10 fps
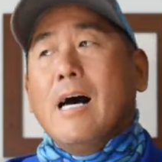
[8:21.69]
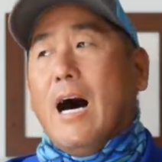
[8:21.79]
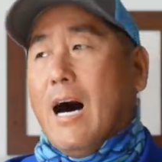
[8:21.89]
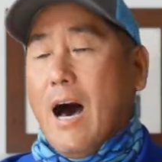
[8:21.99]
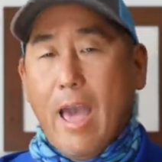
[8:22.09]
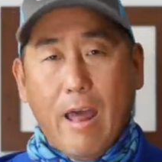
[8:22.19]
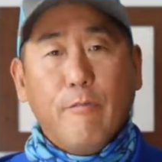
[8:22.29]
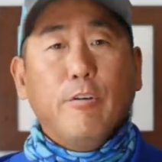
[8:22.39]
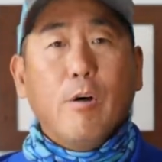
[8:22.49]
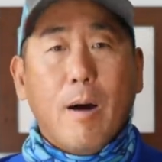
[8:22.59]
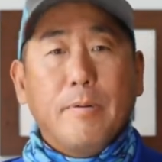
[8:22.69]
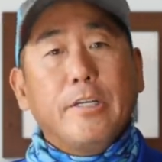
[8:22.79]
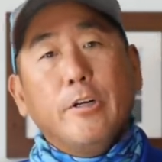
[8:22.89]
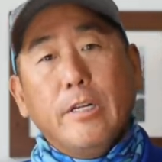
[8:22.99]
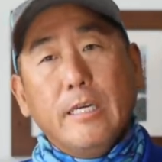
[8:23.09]
I had a few
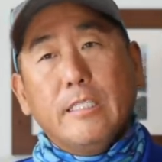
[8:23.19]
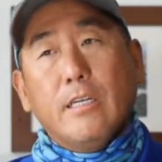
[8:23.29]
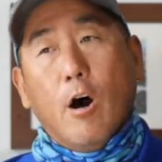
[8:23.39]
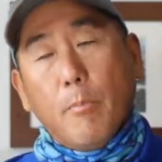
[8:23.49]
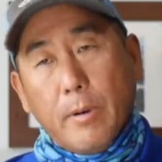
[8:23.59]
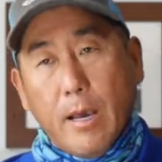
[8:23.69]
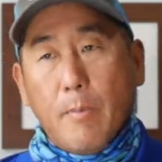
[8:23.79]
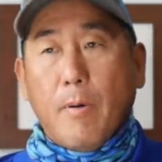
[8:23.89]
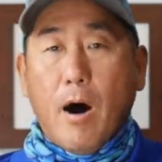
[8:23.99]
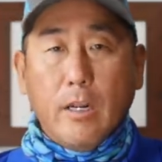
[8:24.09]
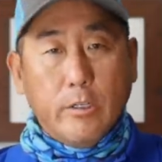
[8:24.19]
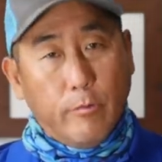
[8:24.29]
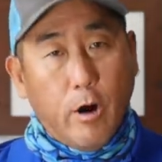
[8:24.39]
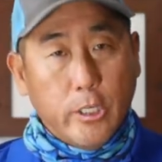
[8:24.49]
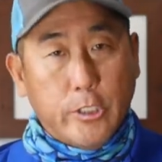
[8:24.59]
opportunities to open up on
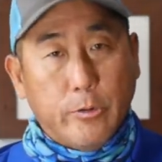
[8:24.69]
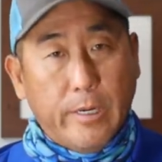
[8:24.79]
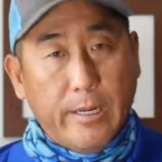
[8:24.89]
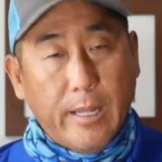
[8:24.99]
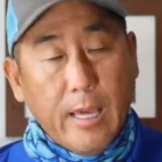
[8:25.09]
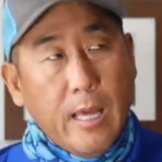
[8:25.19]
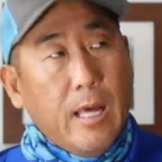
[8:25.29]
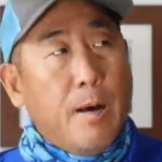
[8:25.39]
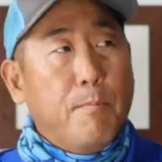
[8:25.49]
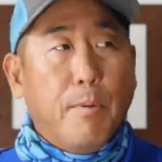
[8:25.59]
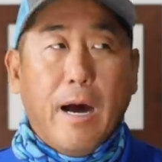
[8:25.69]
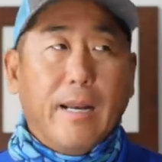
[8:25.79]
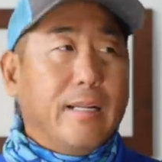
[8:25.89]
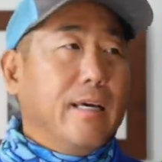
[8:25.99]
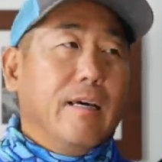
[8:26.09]
Duval Street,
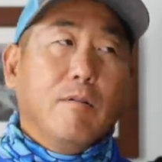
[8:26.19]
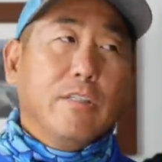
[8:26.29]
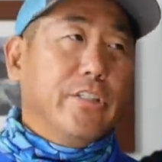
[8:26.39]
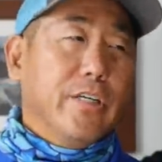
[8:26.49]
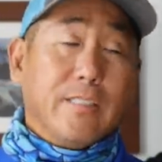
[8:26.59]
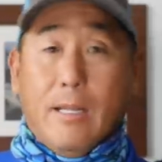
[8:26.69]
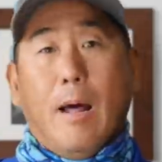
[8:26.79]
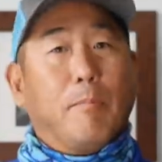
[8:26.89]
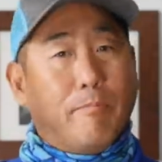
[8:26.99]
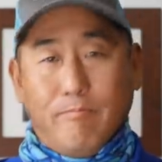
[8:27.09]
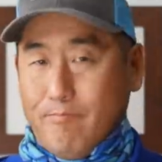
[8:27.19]
but it was just, I'm